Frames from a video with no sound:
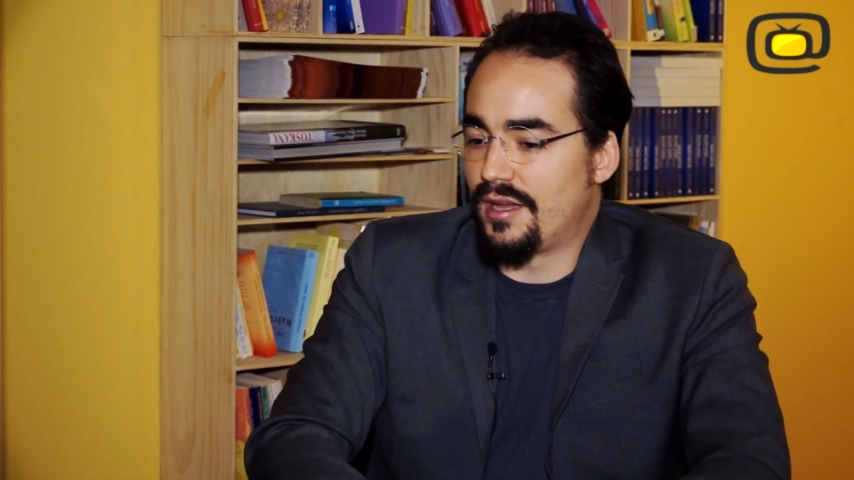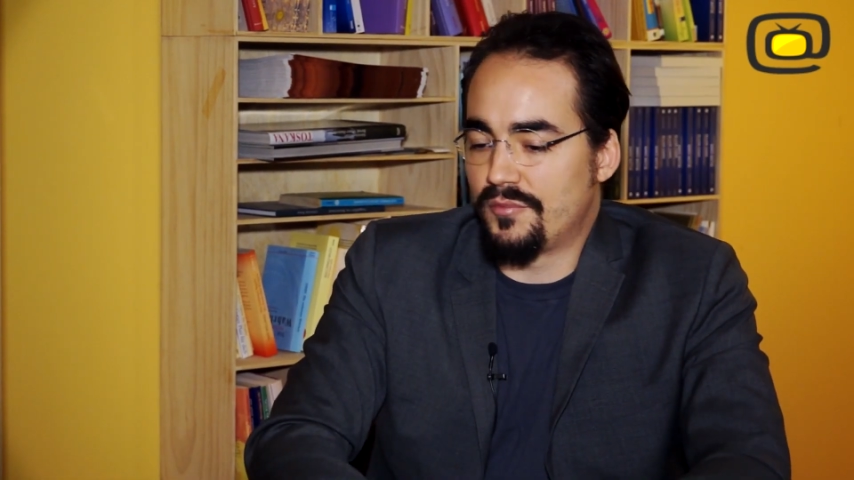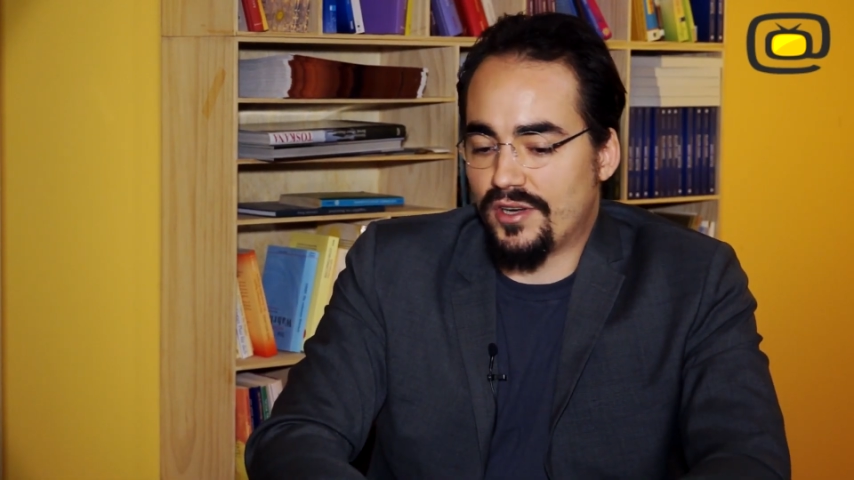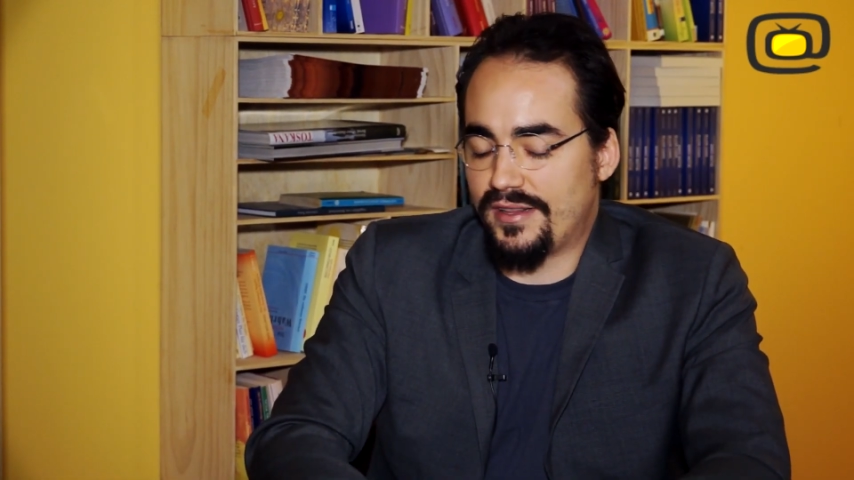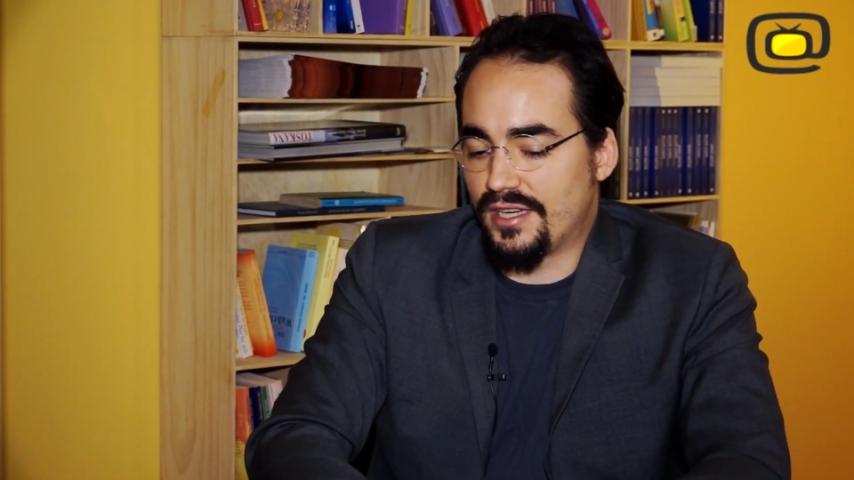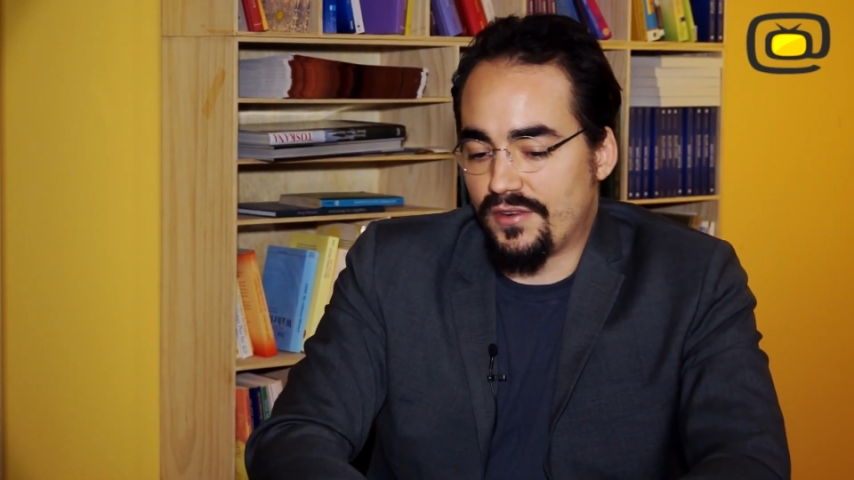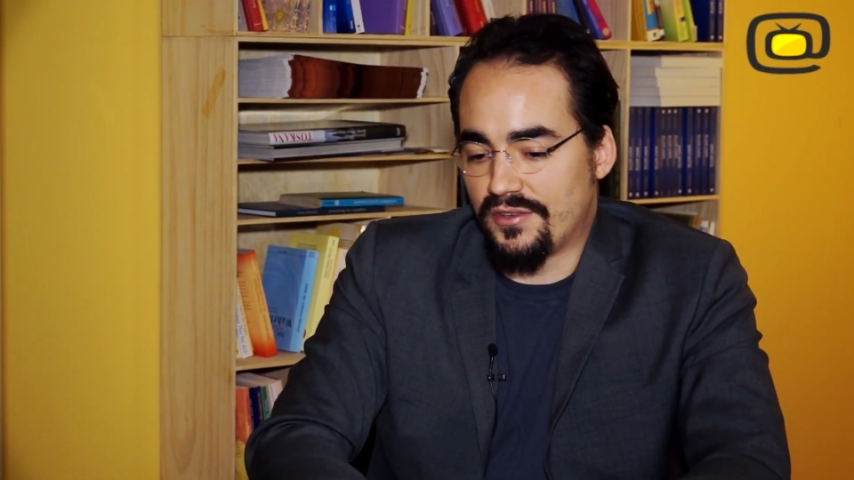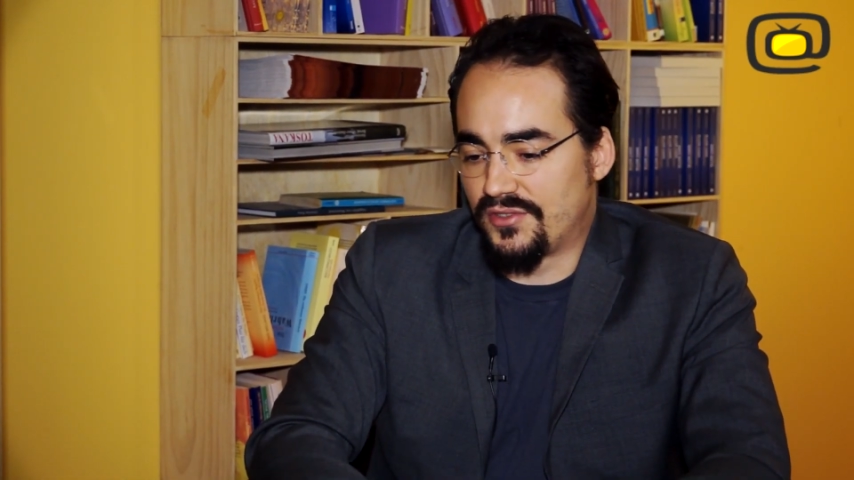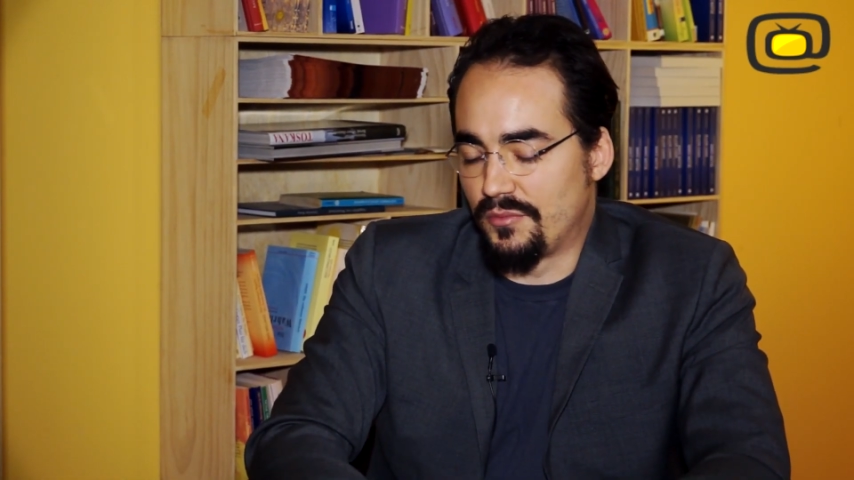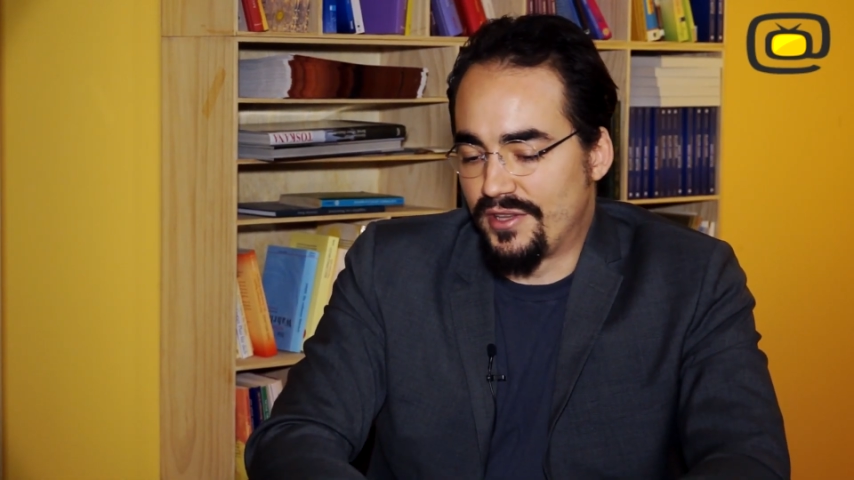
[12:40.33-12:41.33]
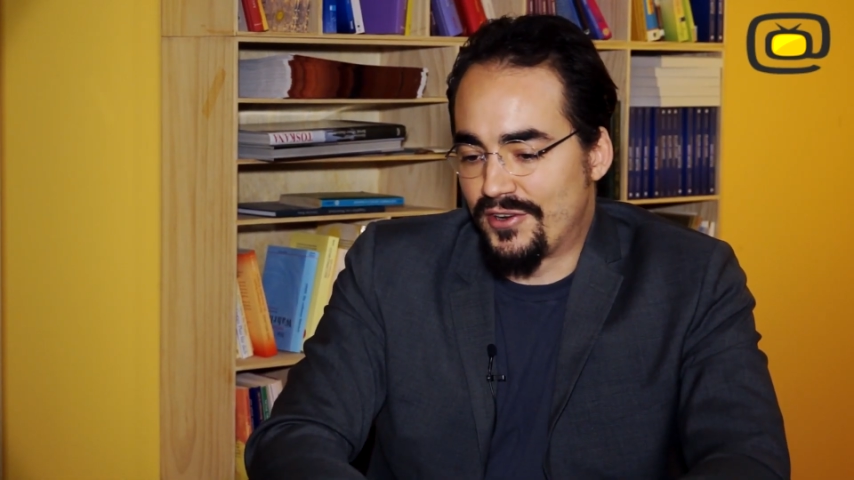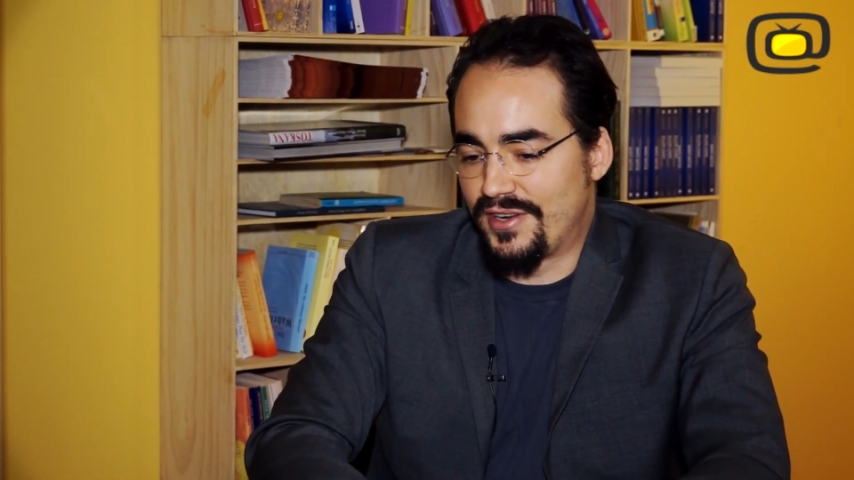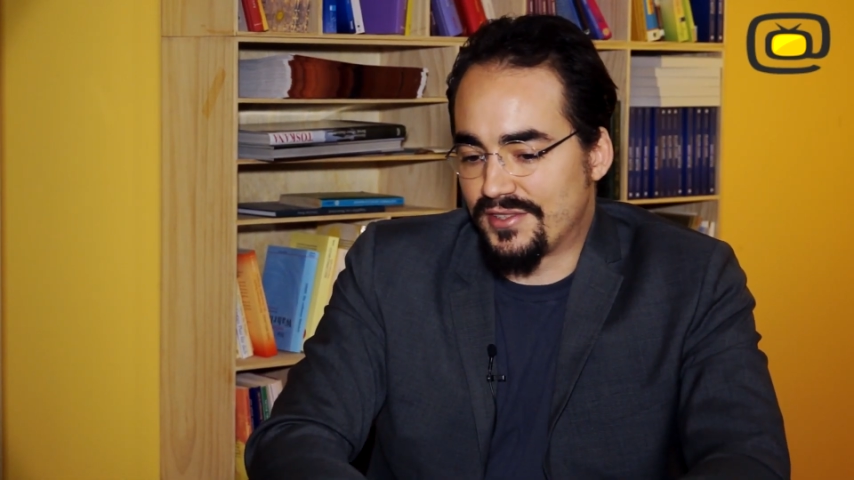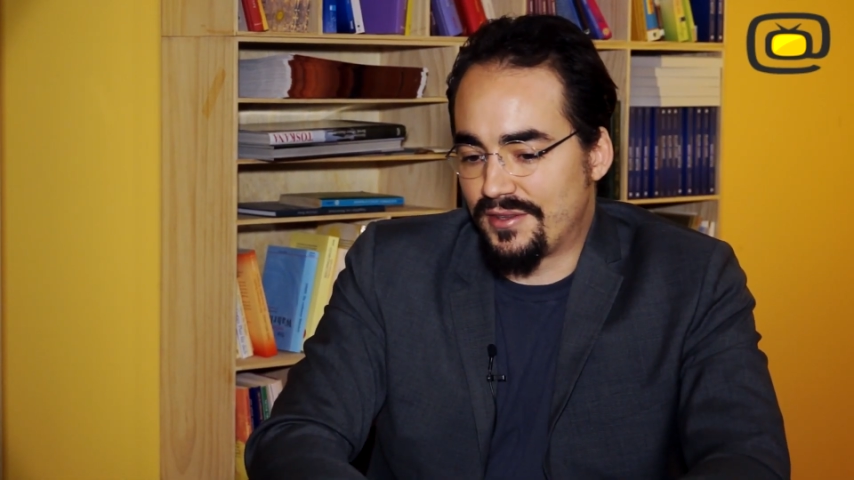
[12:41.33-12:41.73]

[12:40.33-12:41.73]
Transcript: I'm trying to think of other similarities.